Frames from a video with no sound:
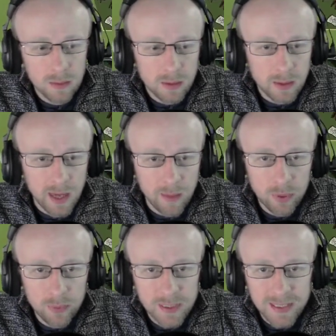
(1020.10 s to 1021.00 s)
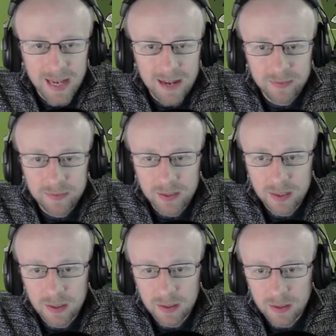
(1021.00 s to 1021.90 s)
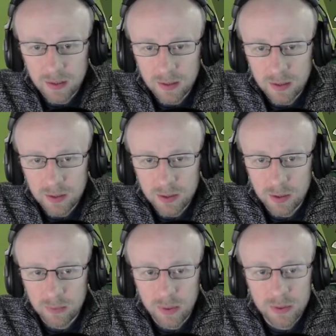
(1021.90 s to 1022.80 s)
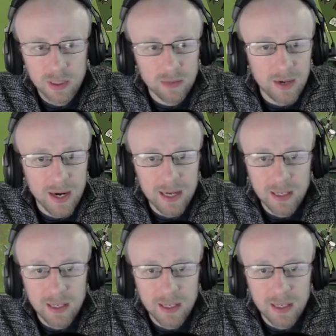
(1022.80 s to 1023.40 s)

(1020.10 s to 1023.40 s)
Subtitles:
Yeah, pull this left to mostly the right.